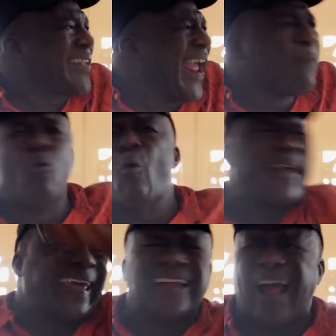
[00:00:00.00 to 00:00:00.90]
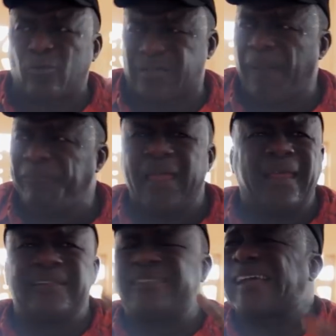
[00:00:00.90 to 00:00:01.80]
see him walking out,
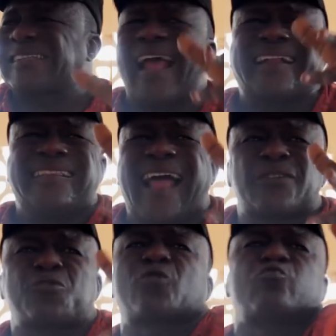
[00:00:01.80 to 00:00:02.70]
just like Lazarus